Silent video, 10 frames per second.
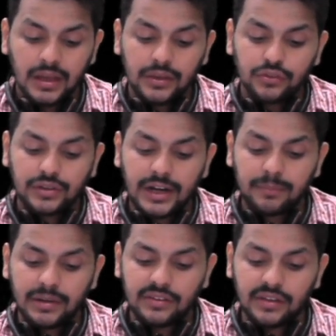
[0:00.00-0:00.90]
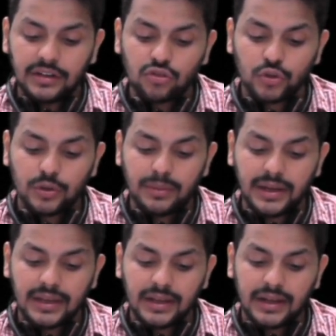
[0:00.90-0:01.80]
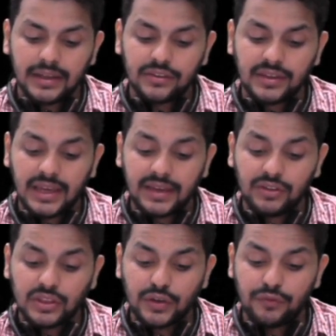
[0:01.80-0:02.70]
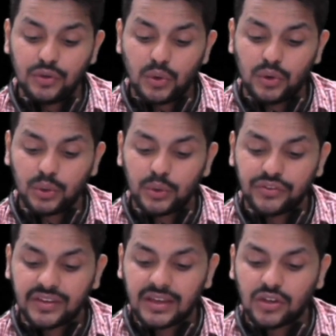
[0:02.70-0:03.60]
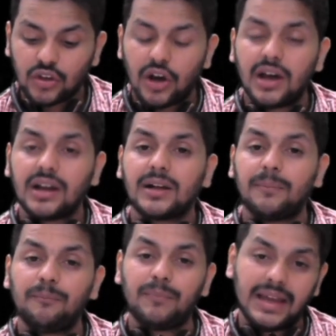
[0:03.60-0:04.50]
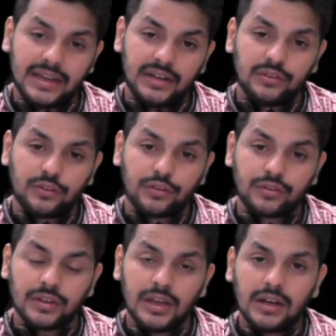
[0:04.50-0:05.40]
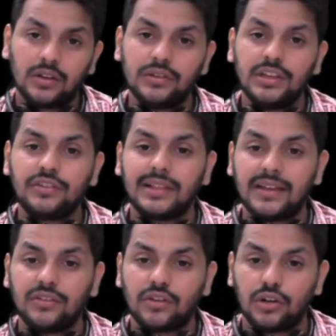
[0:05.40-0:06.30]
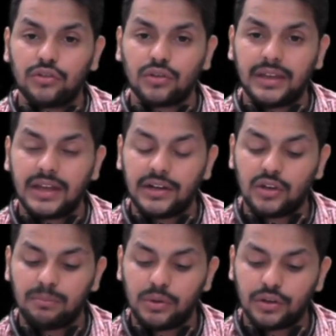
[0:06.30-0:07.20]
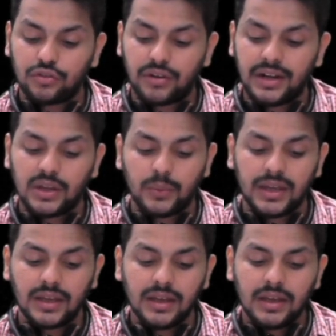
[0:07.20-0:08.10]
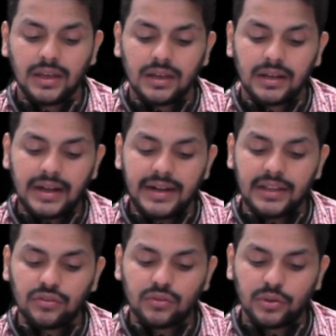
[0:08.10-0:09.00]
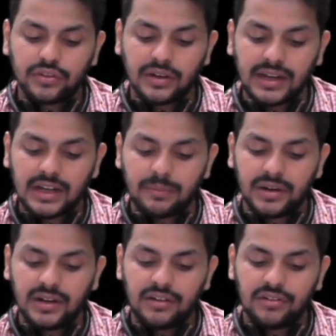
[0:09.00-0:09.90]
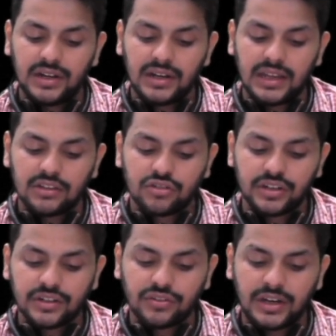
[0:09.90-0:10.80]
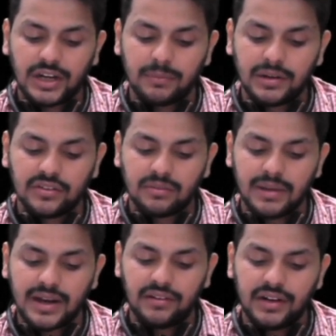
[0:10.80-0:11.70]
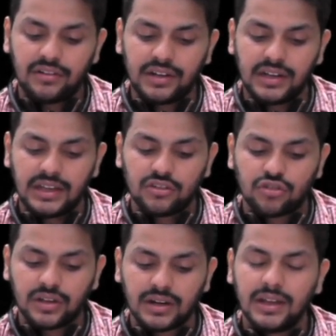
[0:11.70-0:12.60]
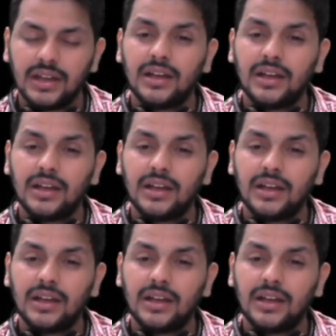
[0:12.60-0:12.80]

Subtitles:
Statements are issued by ICAI with a view to secure compliance. Now these lines are also there in your book straight away. Guidance notes are recommendatory in nature, statements are mandatory in nature.